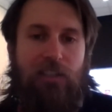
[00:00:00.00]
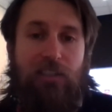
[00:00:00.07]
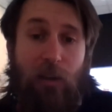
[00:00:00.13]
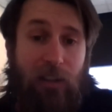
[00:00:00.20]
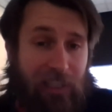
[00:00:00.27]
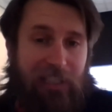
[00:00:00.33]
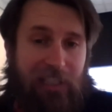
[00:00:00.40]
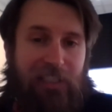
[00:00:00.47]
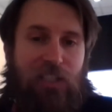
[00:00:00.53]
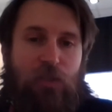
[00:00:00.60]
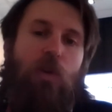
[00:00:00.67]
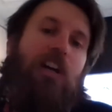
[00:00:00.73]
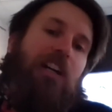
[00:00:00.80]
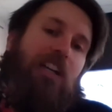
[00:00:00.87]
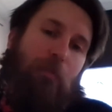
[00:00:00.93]
So I think it does
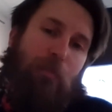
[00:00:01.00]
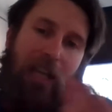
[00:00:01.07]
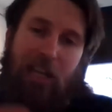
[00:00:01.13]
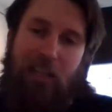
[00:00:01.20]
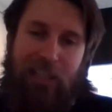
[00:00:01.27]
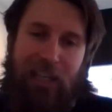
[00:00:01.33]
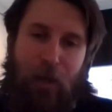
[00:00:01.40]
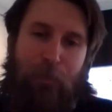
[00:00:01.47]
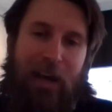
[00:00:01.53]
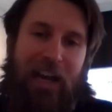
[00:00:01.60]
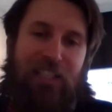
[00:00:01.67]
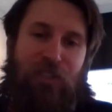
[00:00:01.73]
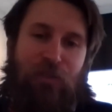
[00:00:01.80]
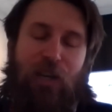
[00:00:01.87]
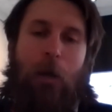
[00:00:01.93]
work, and I'm glad I came
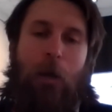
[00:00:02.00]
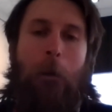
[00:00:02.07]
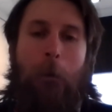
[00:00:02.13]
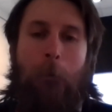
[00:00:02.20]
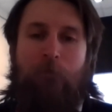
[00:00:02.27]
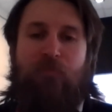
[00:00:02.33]
back to it.